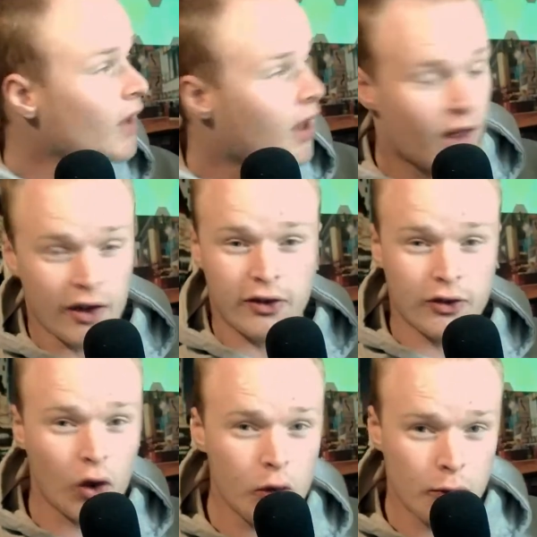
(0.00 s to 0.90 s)
a
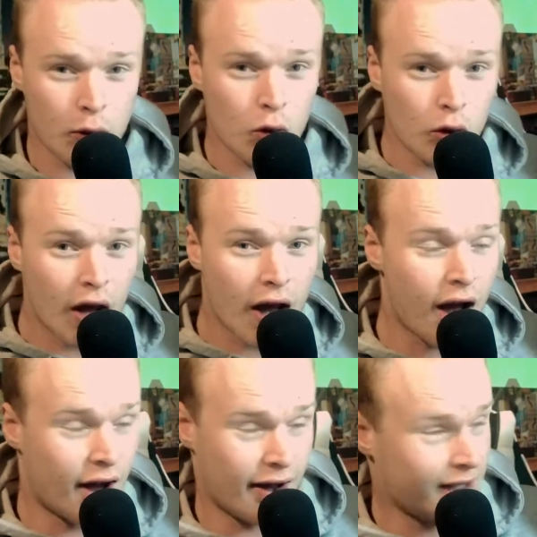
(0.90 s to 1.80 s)
Snowball
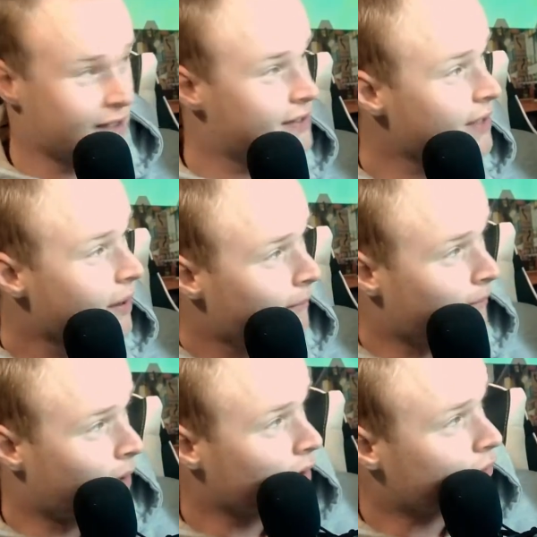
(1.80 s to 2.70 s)
Ice
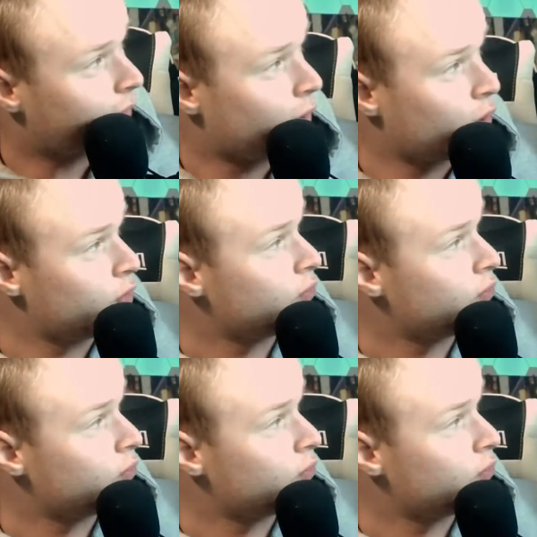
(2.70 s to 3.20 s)
microphone,